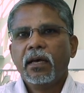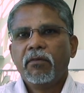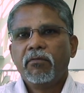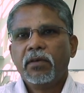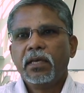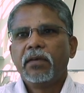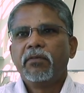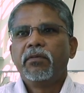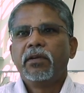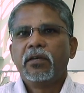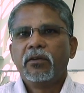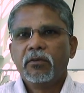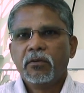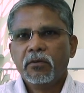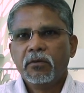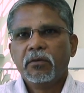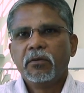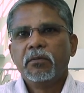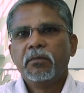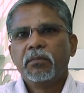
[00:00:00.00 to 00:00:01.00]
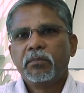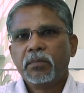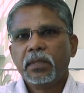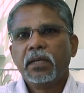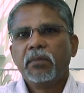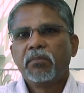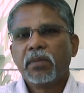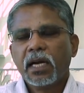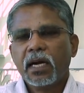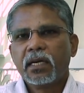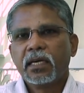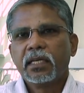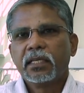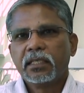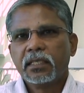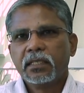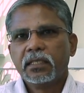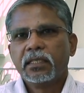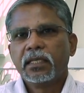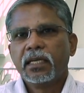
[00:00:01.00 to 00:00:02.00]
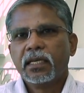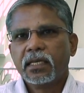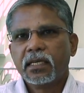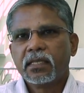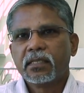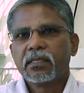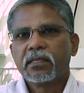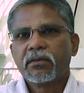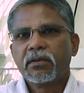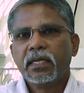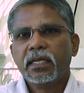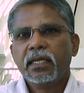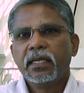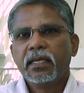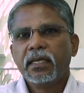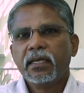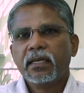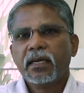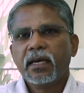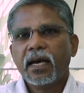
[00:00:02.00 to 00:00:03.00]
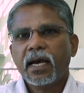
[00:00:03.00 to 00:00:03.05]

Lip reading: We even do pre-implantation genetic screening,